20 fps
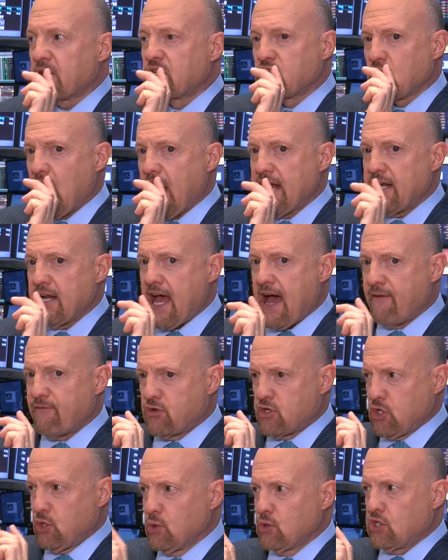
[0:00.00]
trying to
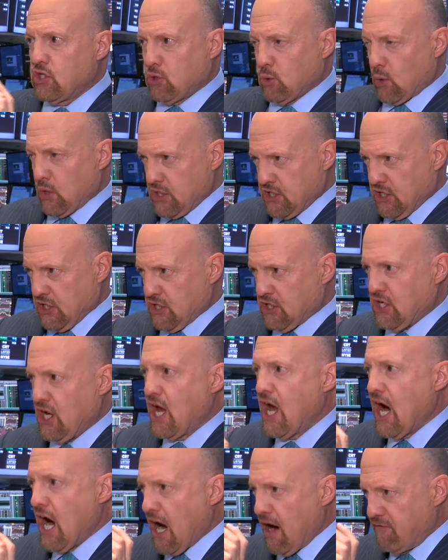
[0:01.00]
have two sources
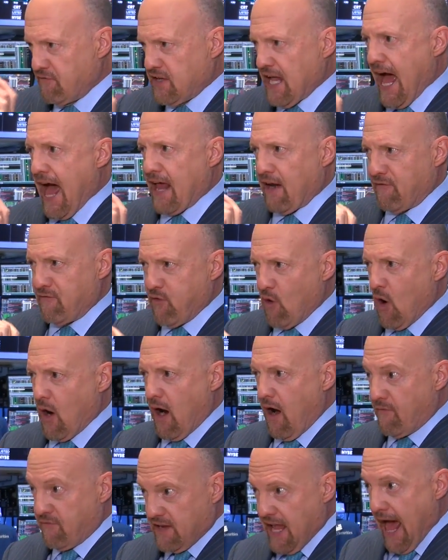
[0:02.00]
of data, form,
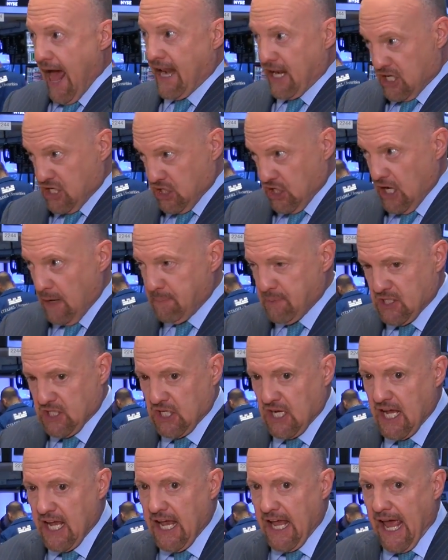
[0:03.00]
of data
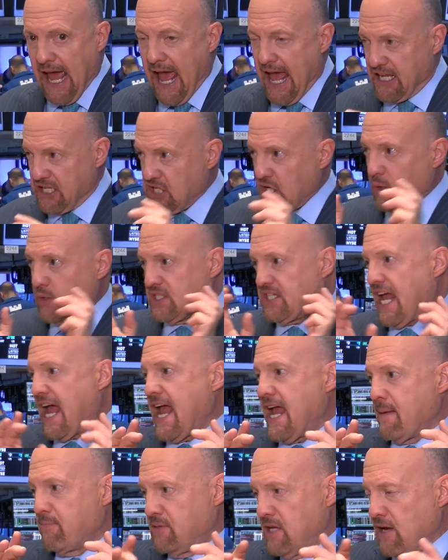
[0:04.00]
chips and so it's
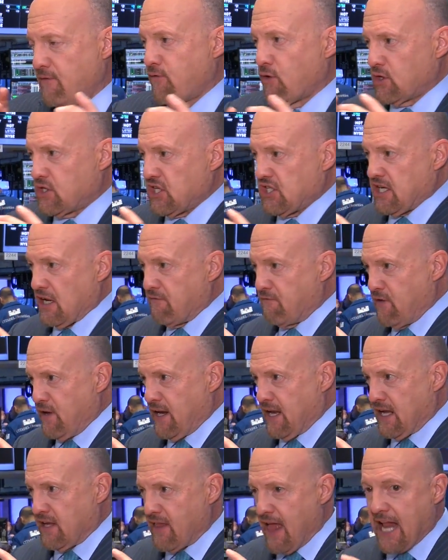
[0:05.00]
AMD versus
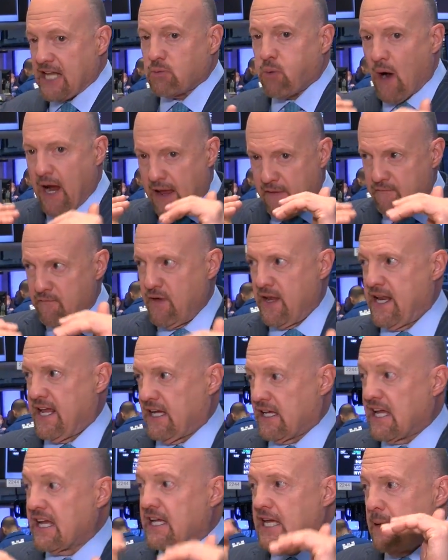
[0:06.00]
NVIDIA. That's why
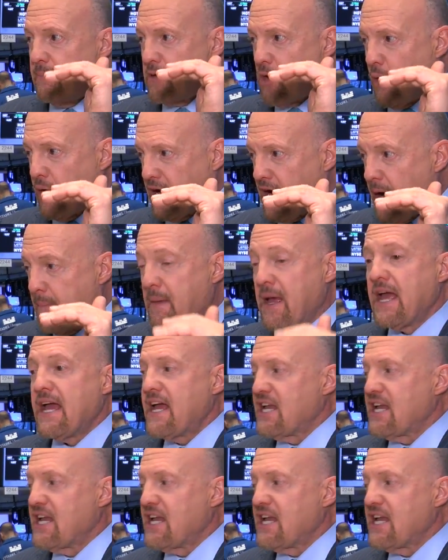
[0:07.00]
NVIDIA can keep going up.